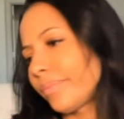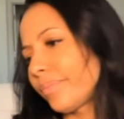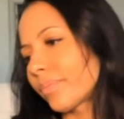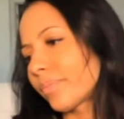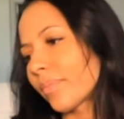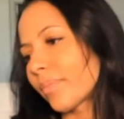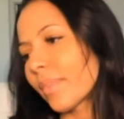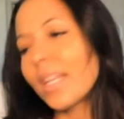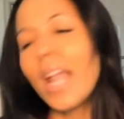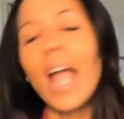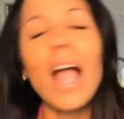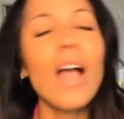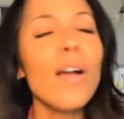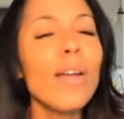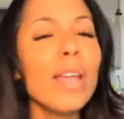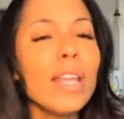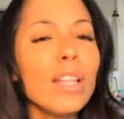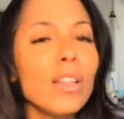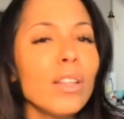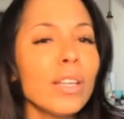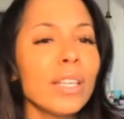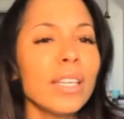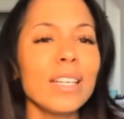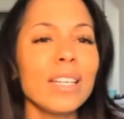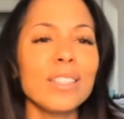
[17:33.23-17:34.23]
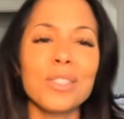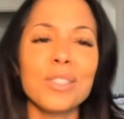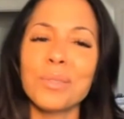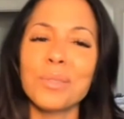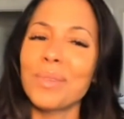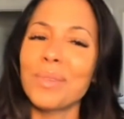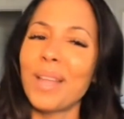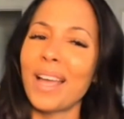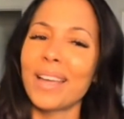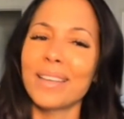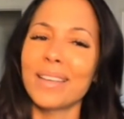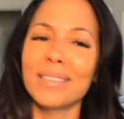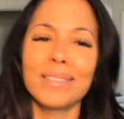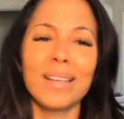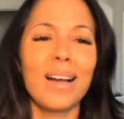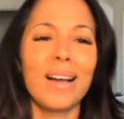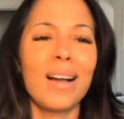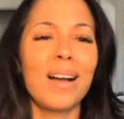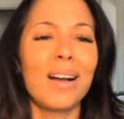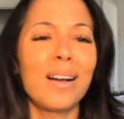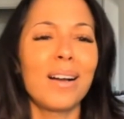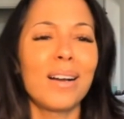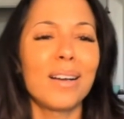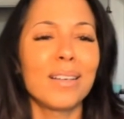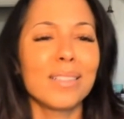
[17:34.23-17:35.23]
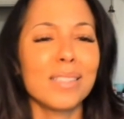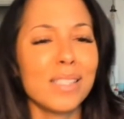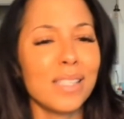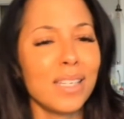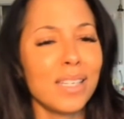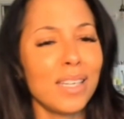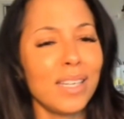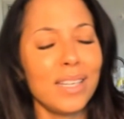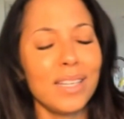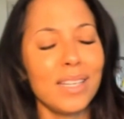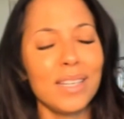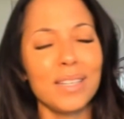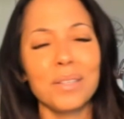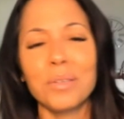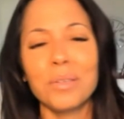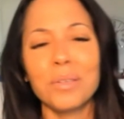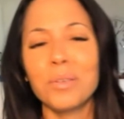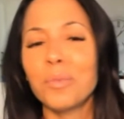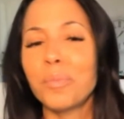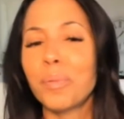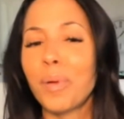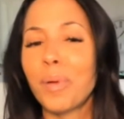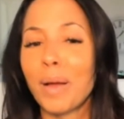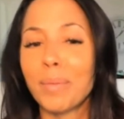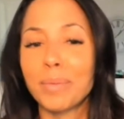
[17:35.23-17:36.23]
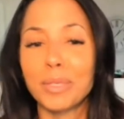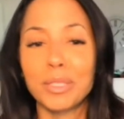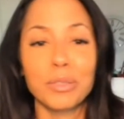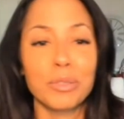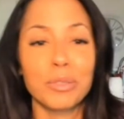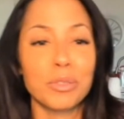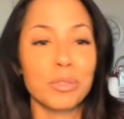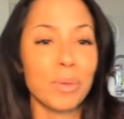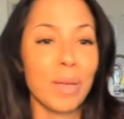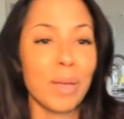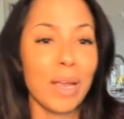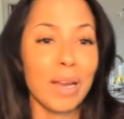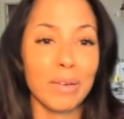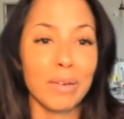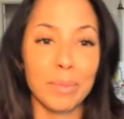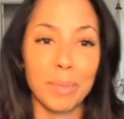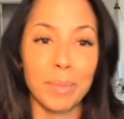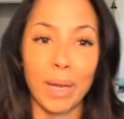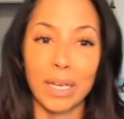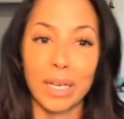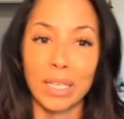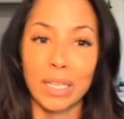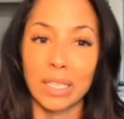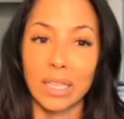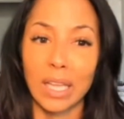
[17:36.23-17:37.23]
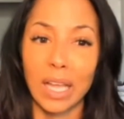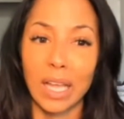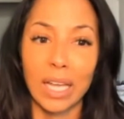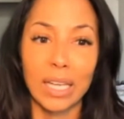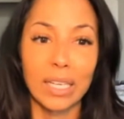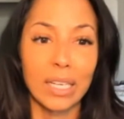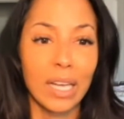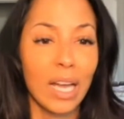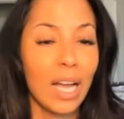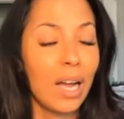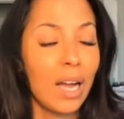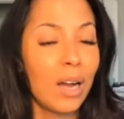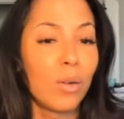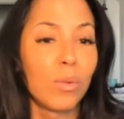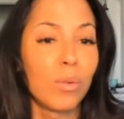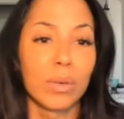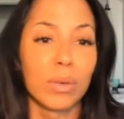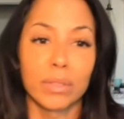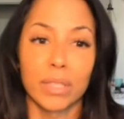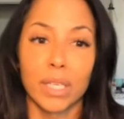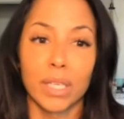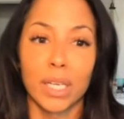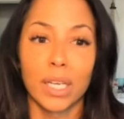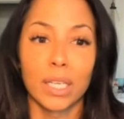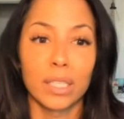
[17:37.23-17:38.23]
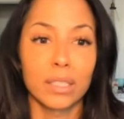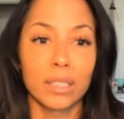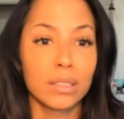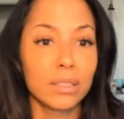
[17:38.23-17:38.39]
Now he looking at you like, nah, see, you probably do this with everybody. Like, I don't want that.